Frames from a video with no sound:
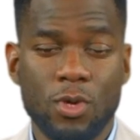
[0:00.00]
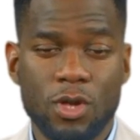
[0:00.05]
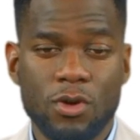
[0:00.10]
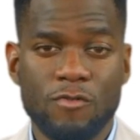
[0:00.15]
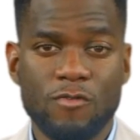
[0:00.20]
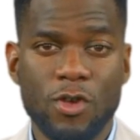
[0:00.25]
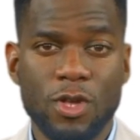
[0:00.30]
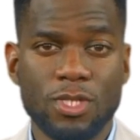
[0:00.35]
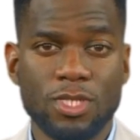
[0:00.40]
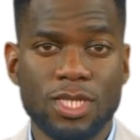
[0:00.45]

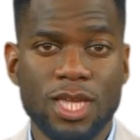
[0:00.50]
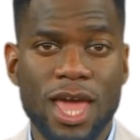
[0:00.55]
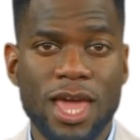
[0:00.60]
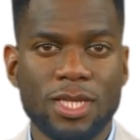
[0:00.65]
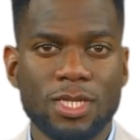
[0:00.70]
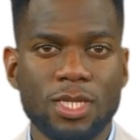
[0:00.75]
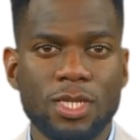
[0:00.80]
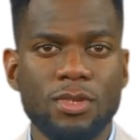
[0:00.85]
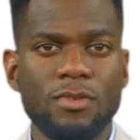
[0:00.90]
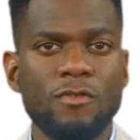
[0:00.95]
conversion
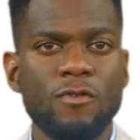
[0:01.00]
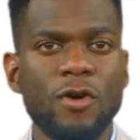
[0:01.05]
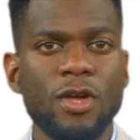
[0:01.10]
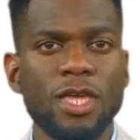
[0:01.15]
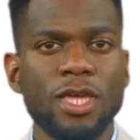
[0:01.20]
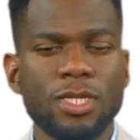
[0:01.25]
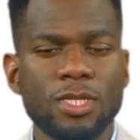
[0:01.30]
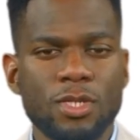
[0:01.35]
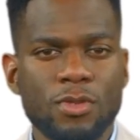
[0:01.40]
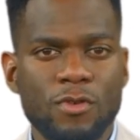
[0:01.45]
action for
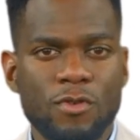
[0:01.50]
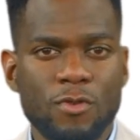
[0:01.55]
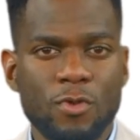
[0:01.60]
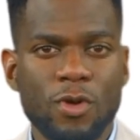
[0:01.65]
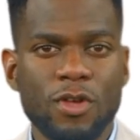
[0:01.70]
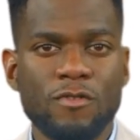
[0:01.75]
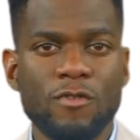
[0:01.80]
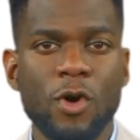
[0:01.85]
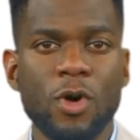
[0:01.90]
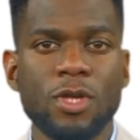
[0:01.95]
each of the
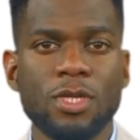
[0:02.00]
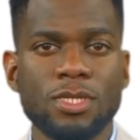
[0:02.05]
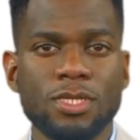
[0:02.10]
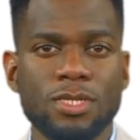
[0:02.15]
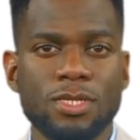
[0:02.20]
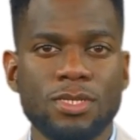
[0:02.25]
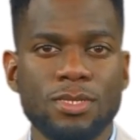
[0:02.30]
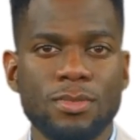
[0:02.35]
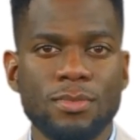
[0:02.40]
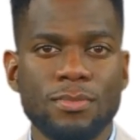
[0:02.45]
three
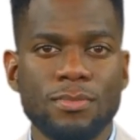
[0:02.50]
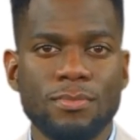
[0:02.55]
focuses.